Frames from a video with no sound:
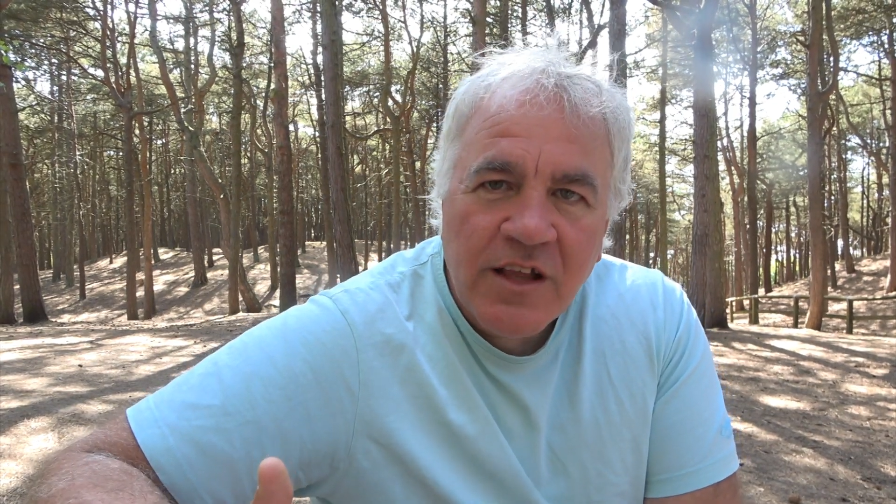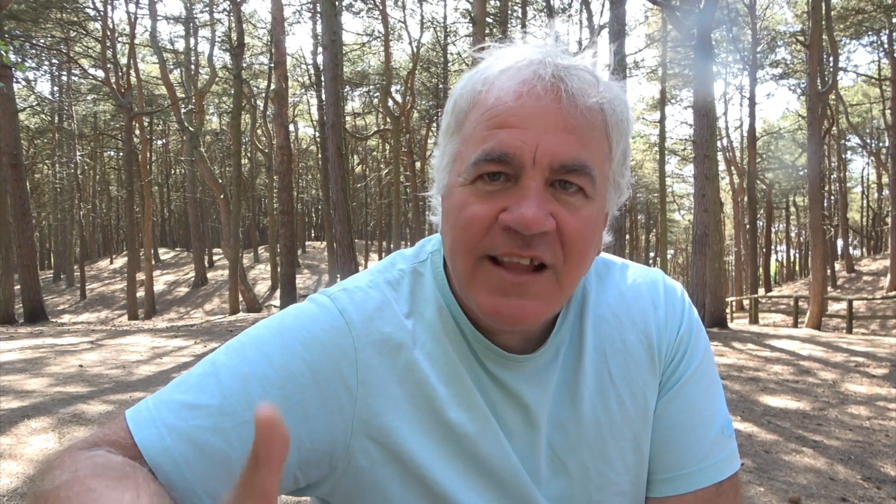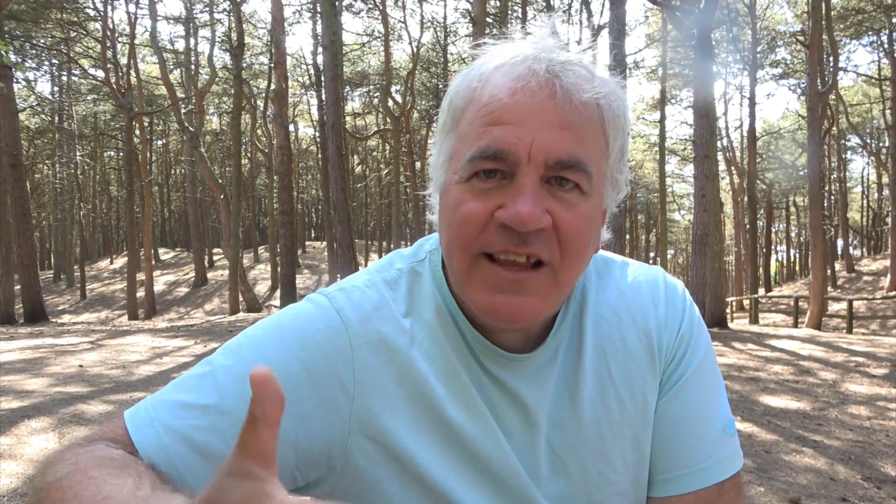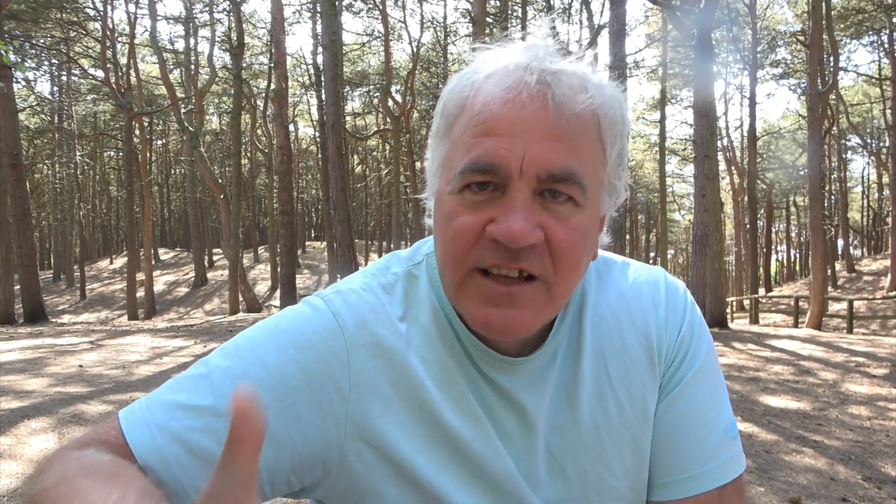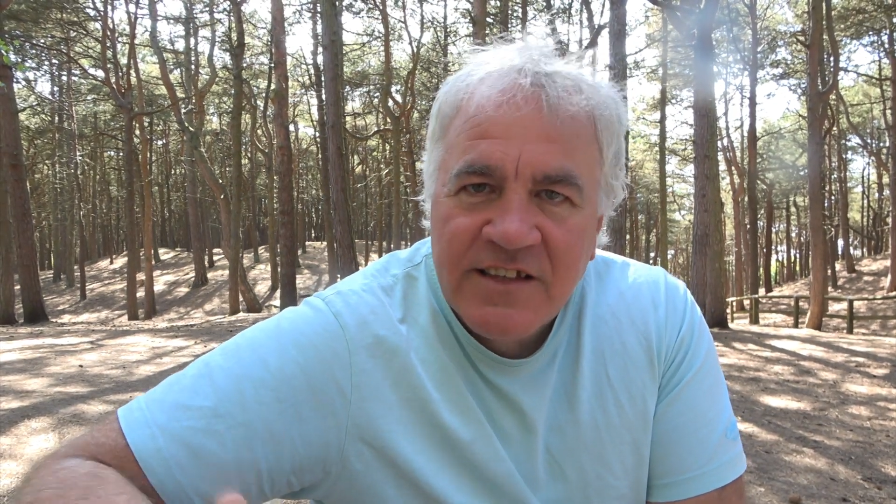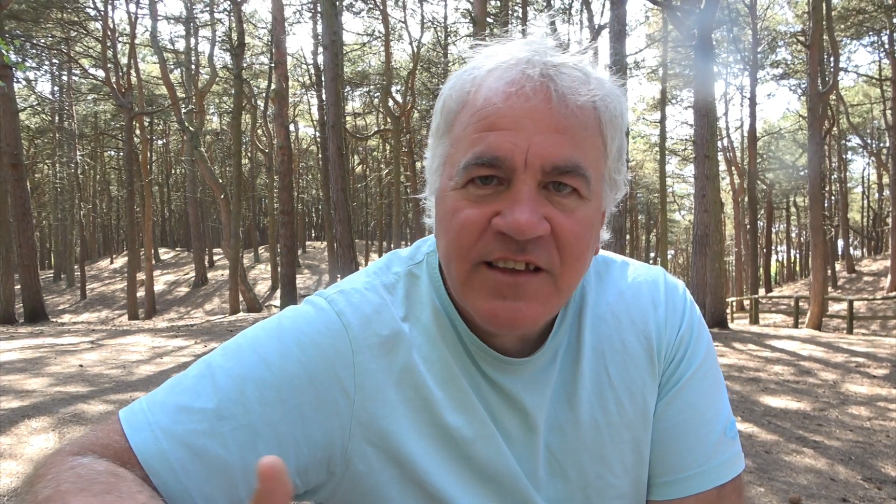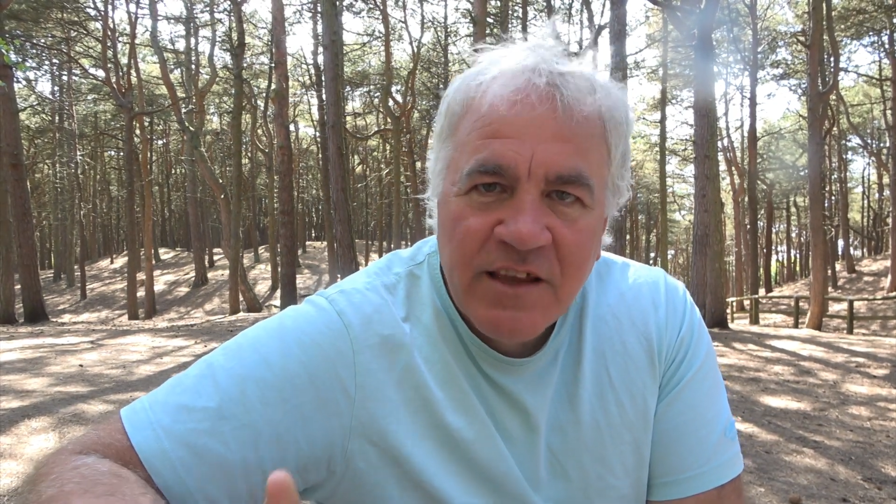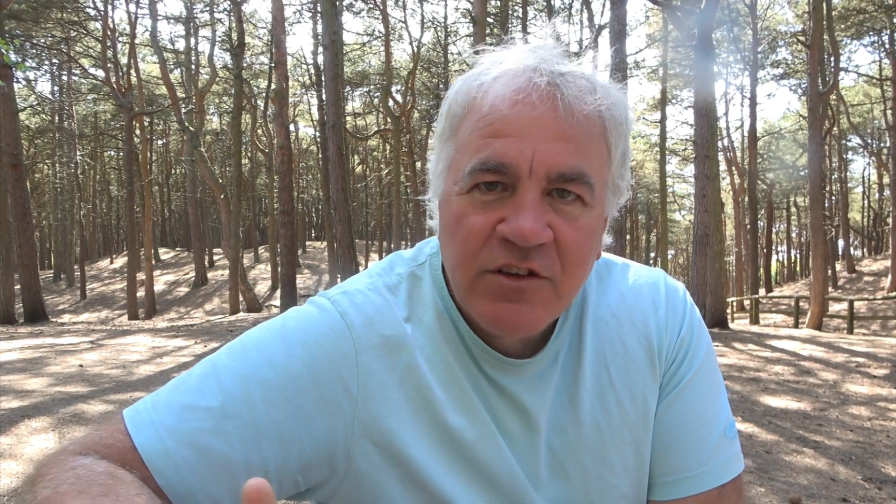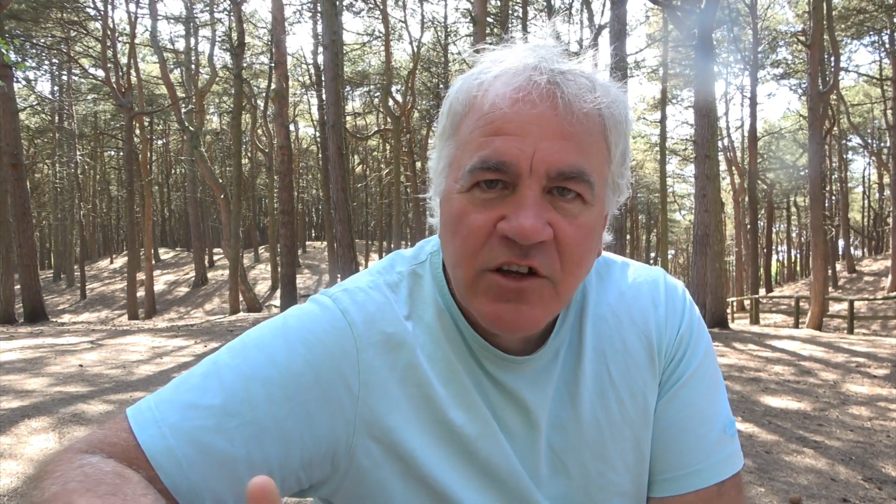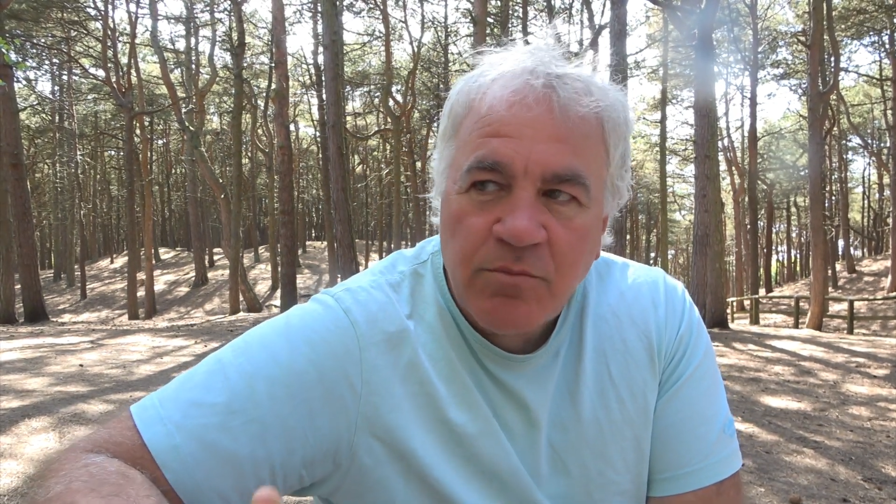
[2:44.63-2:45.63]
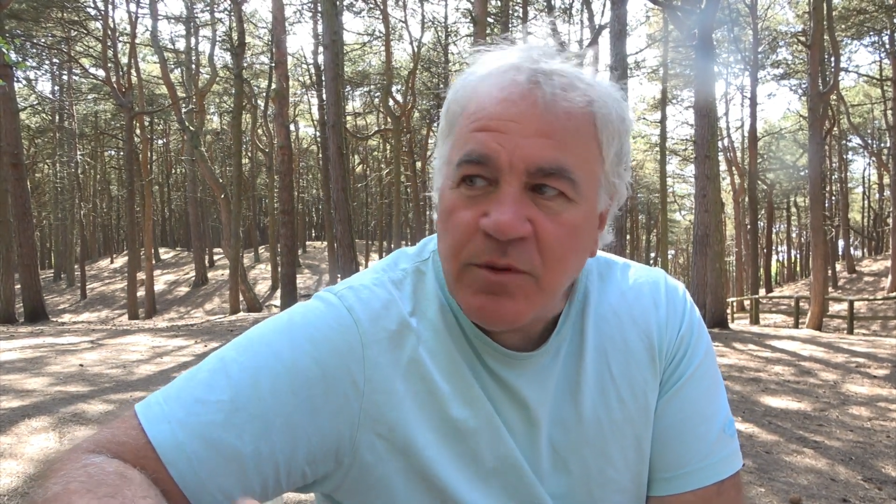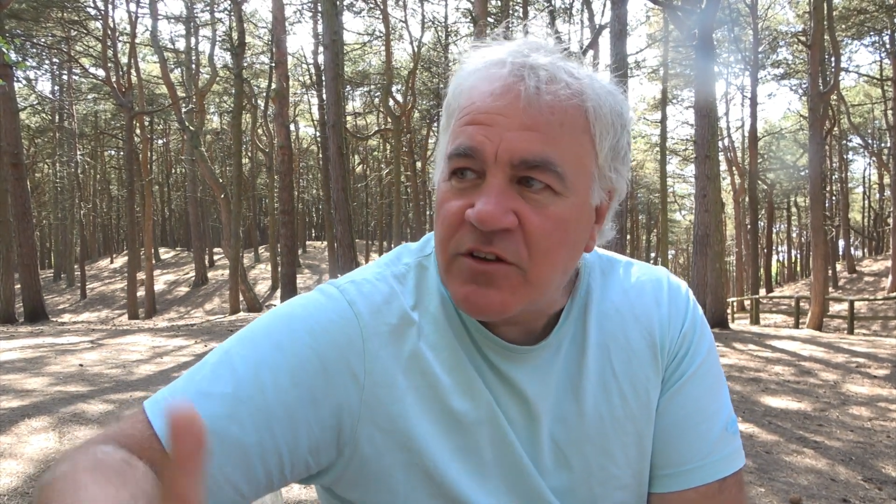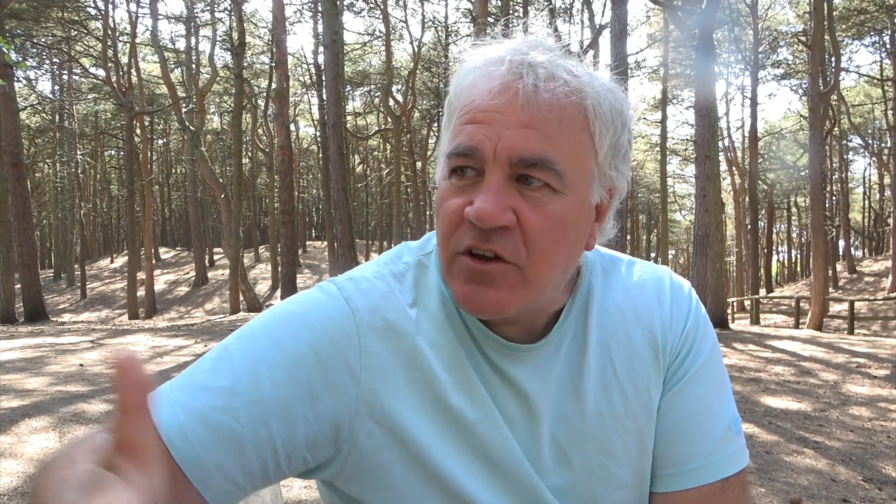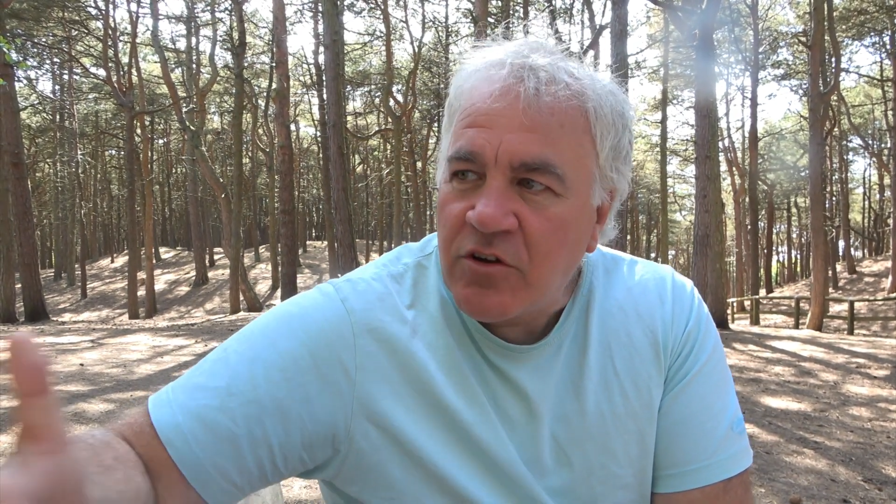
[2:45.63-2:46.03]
and the Conservative government